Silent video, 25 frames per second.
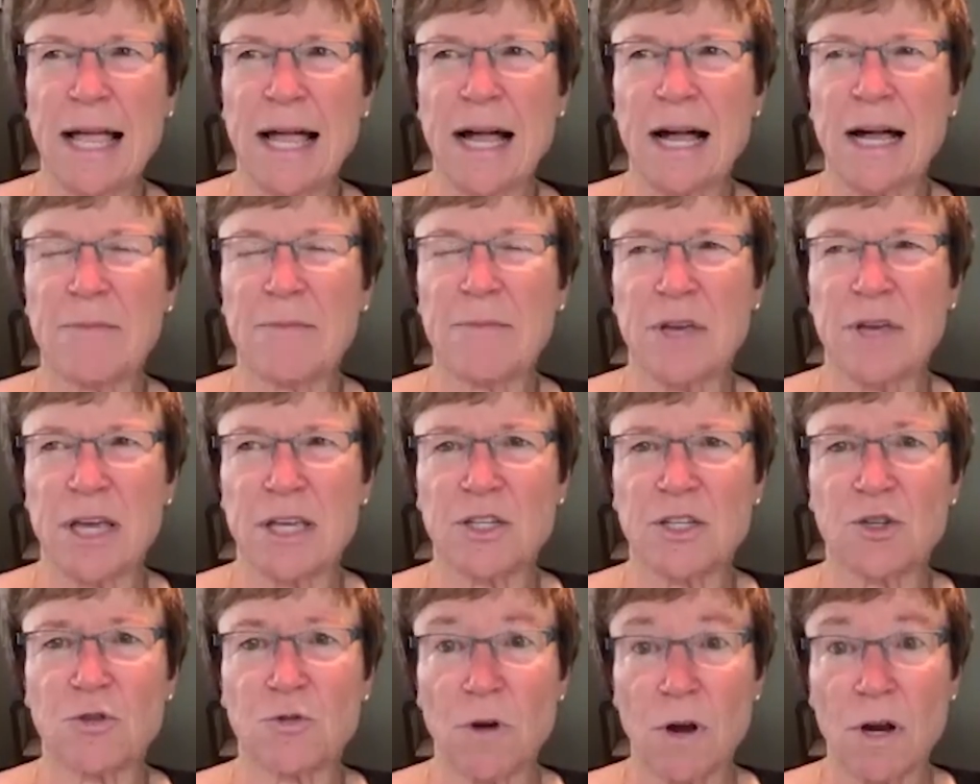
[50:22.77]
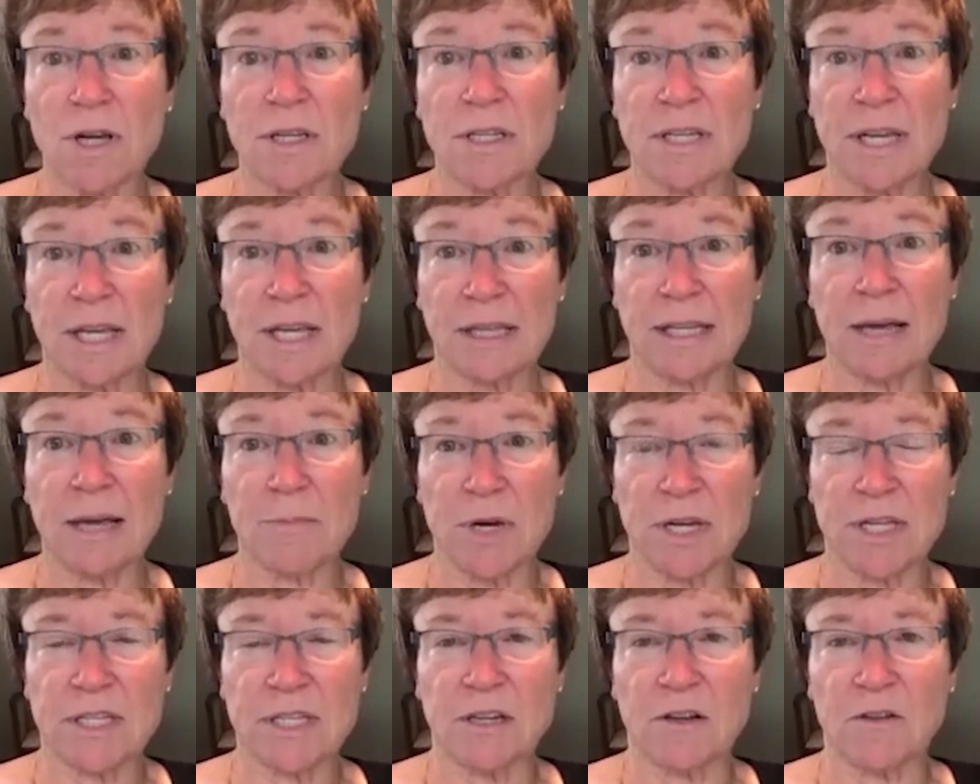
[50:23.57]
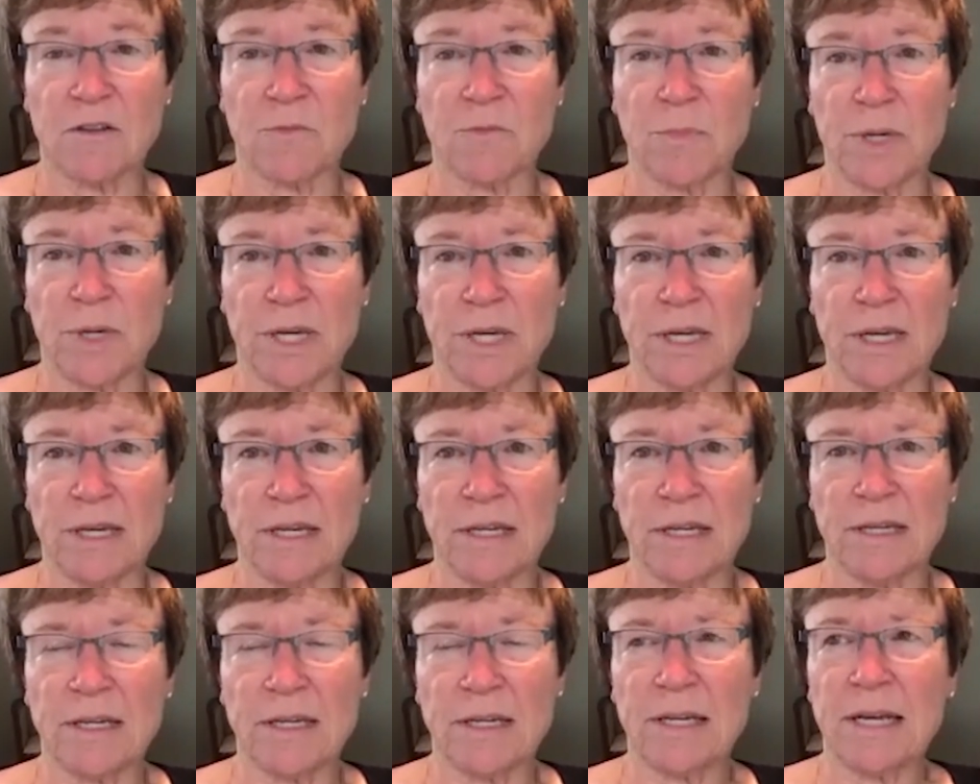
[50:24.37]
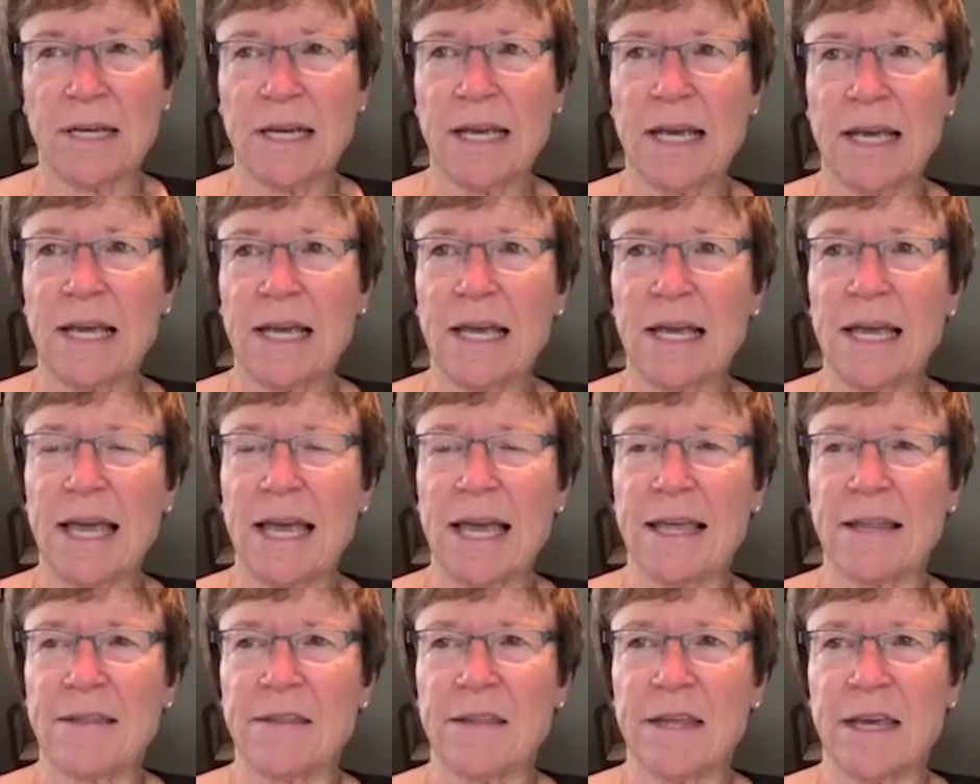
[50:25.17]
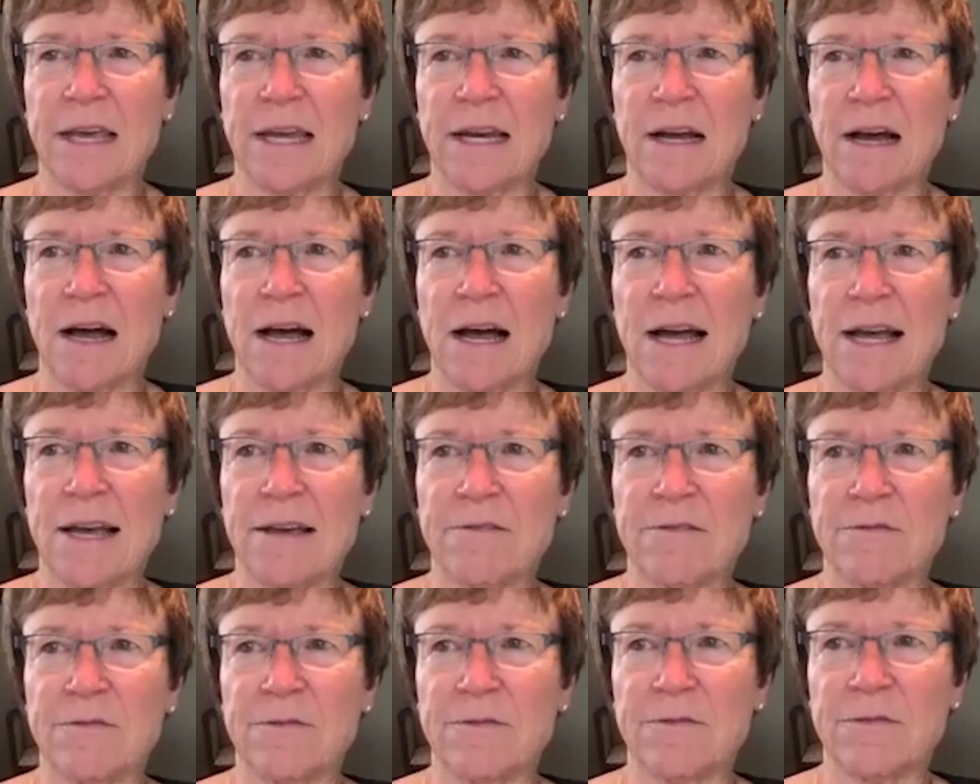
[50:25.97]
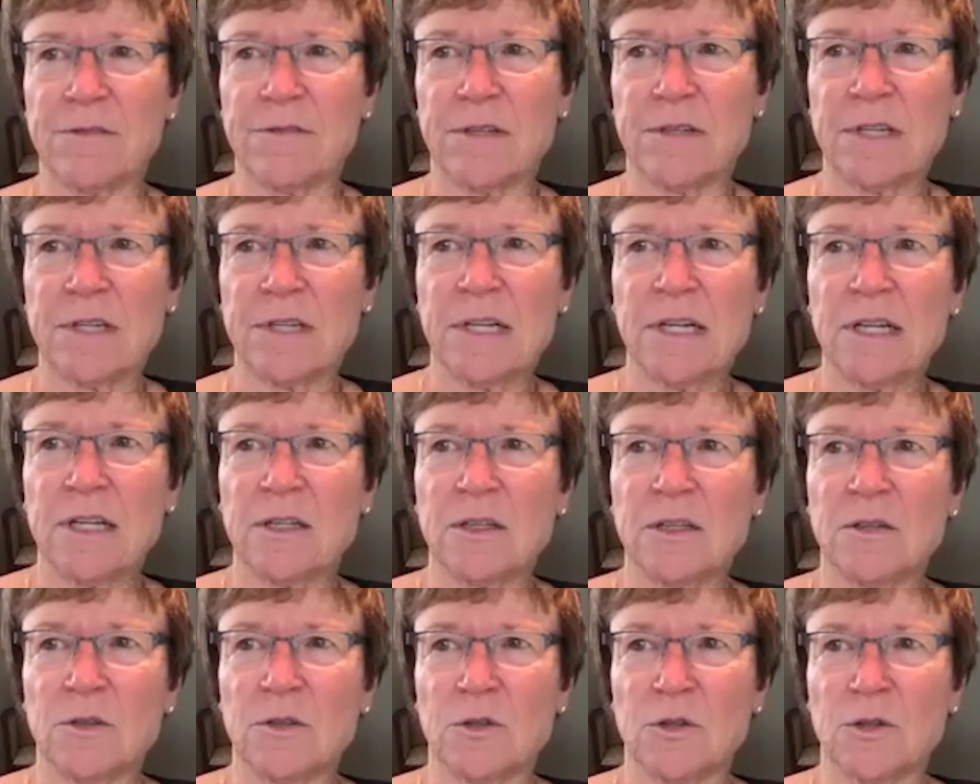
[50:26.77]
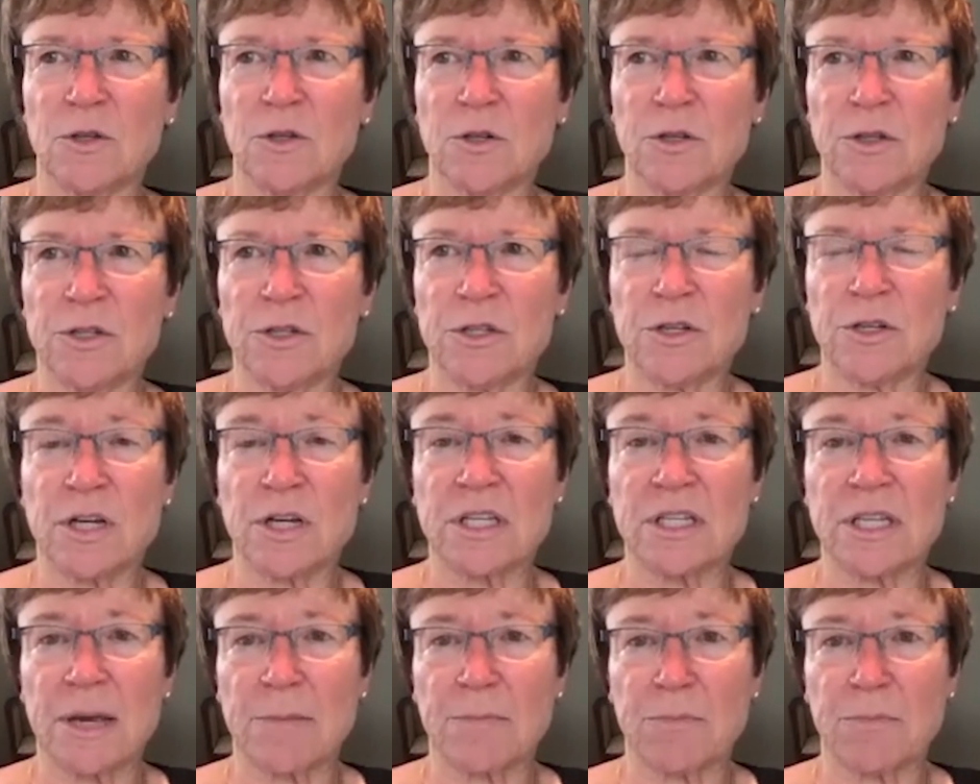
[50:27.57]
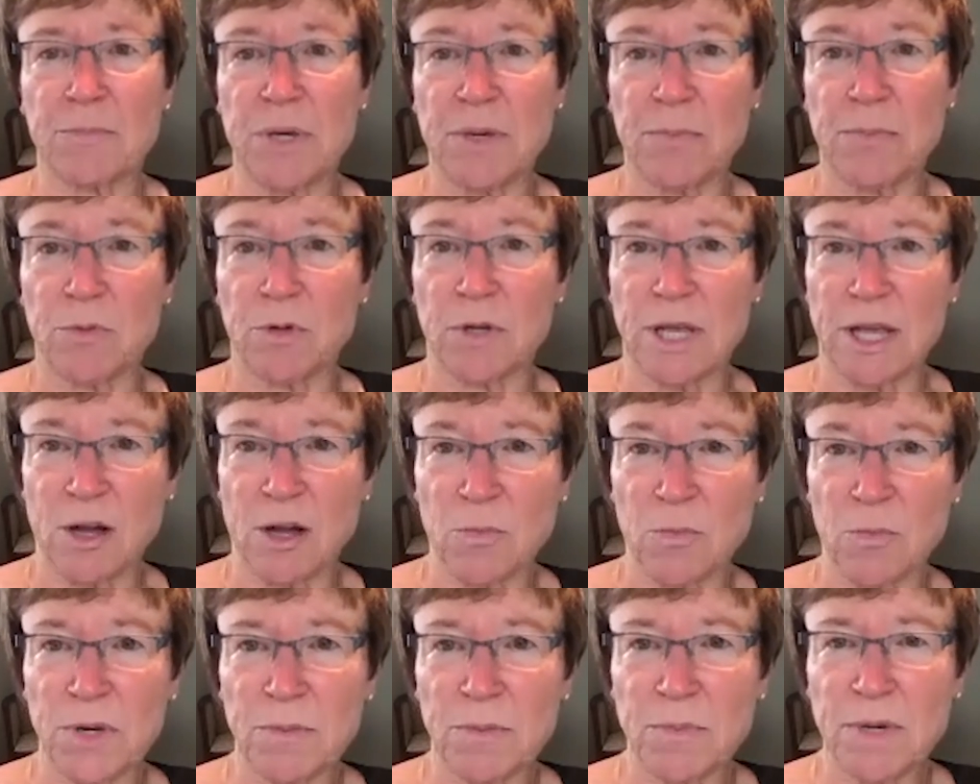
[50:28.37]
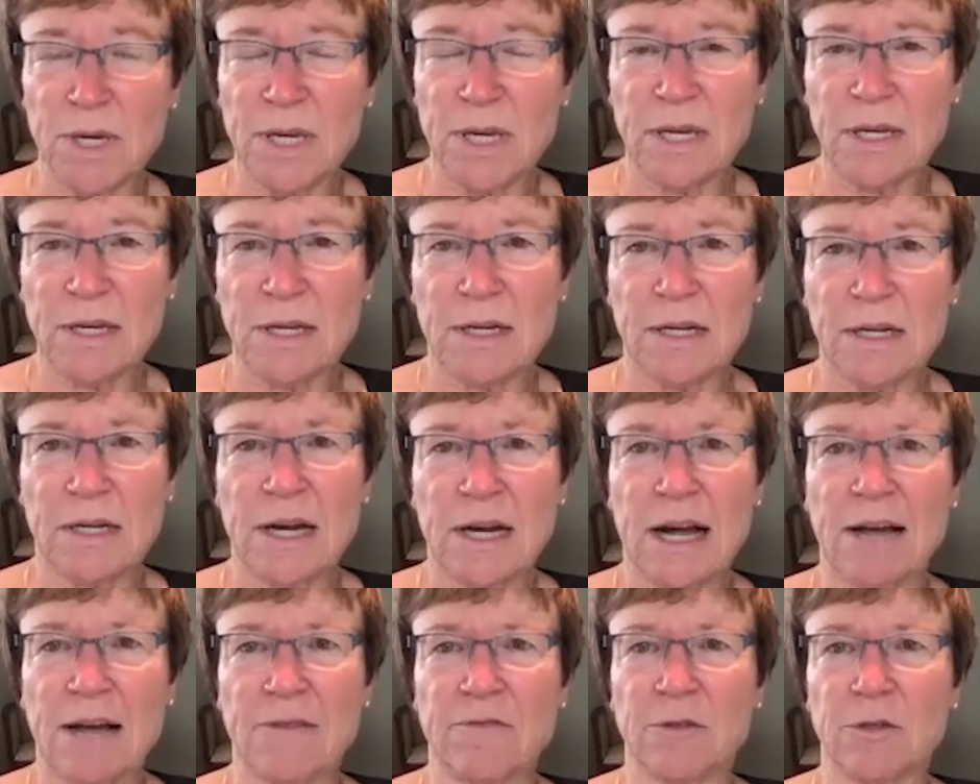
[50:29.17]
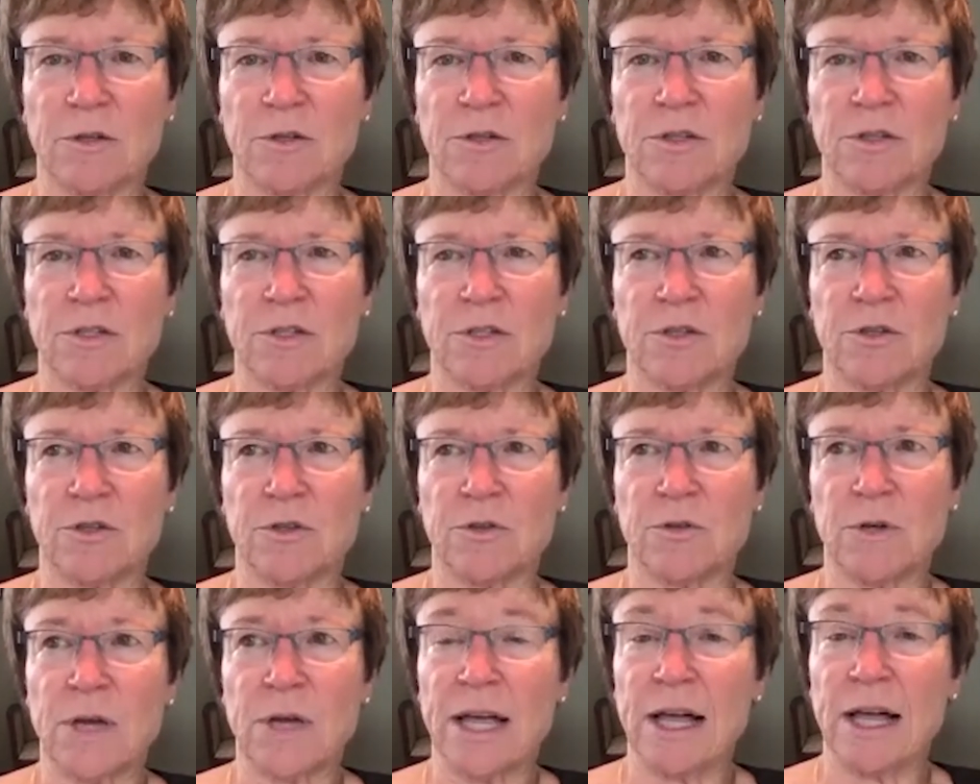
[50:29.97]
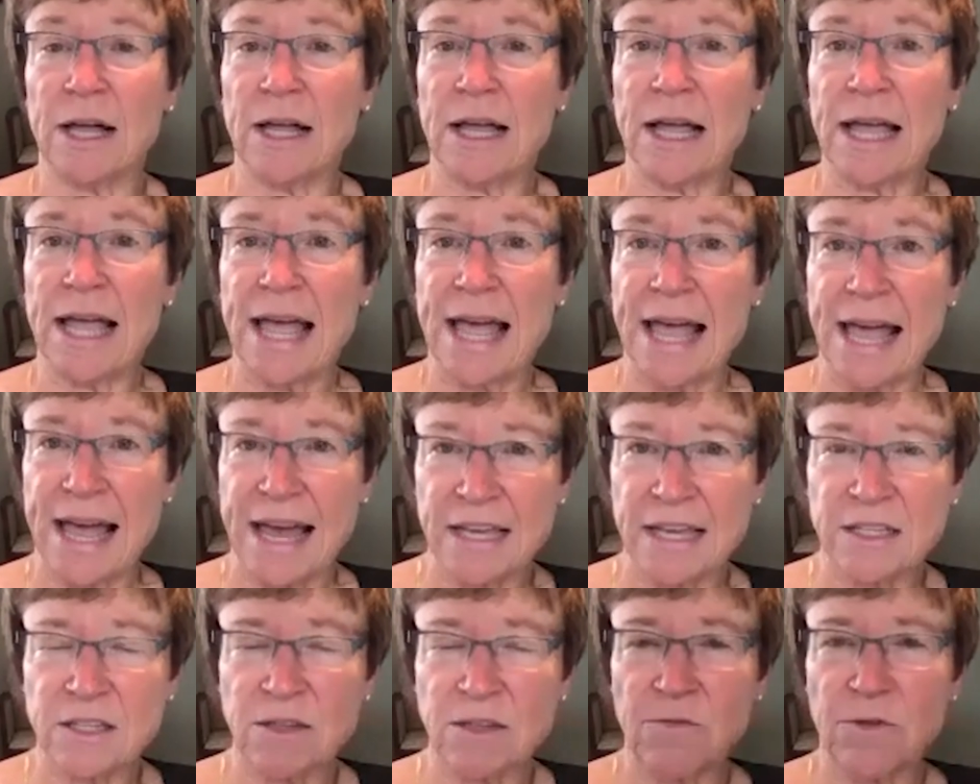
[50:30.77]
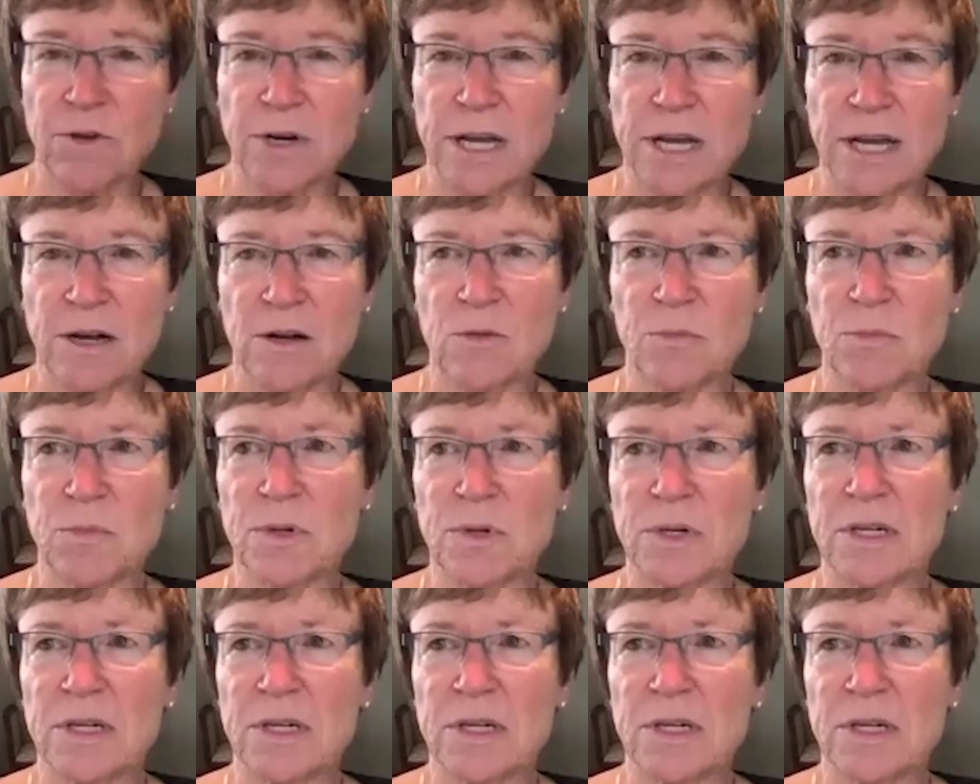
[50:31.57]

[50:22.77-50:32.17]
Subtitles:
I'm as strong as I let myself be, and that I've learned to accept people helping me. I've learned to ask for help.